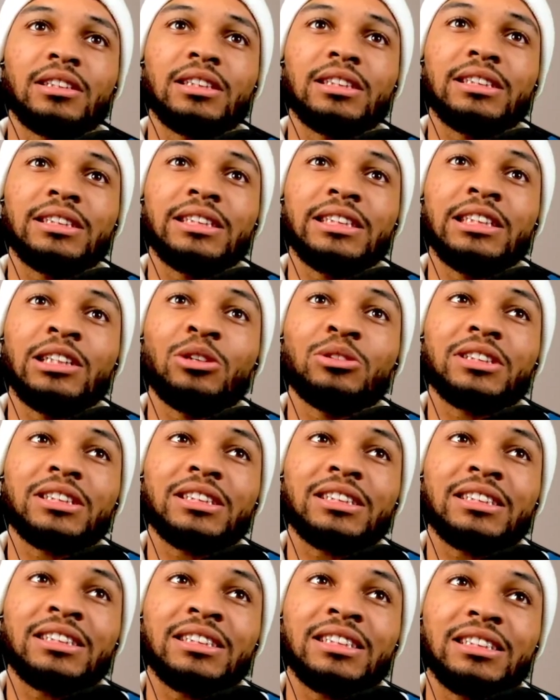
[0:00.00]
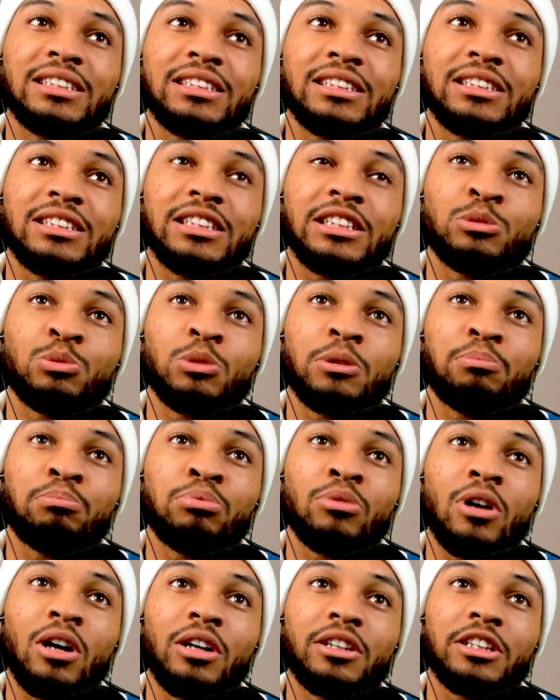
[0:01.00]
Dio's existence is what
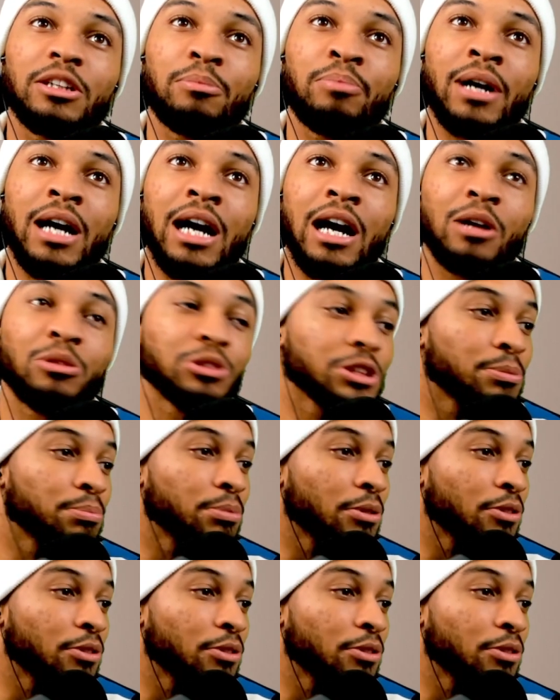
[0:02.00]
brought the powers